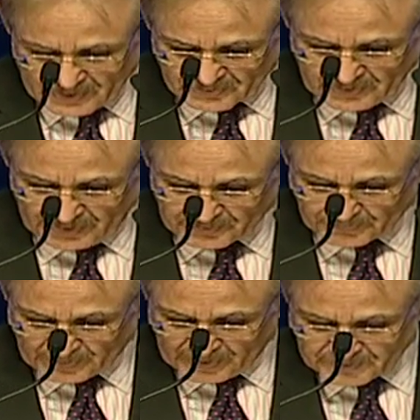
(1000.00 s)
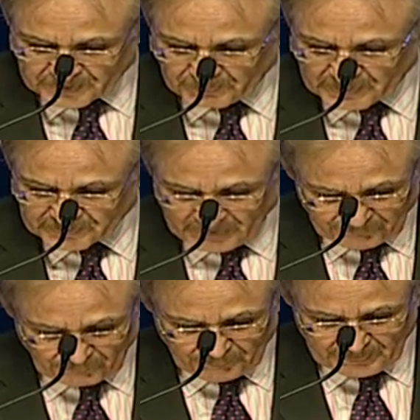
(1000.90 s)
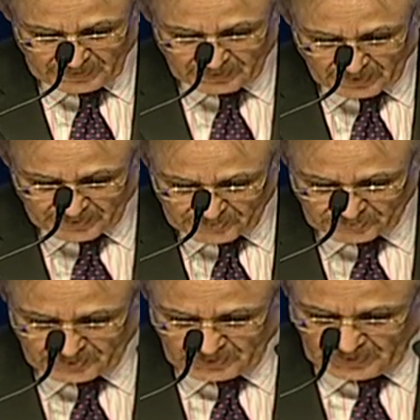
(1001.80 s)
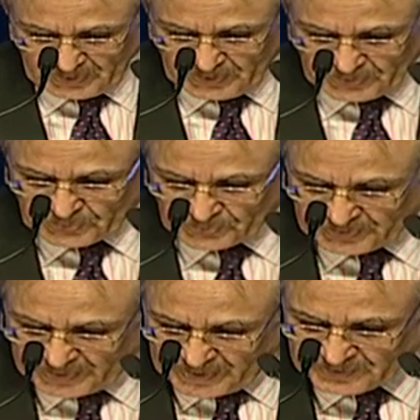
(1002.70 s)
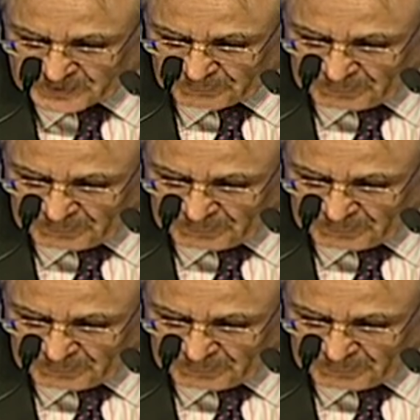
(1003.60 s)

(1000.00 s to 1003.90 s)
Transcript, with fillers: enterprises must therefore be encouraged to create supply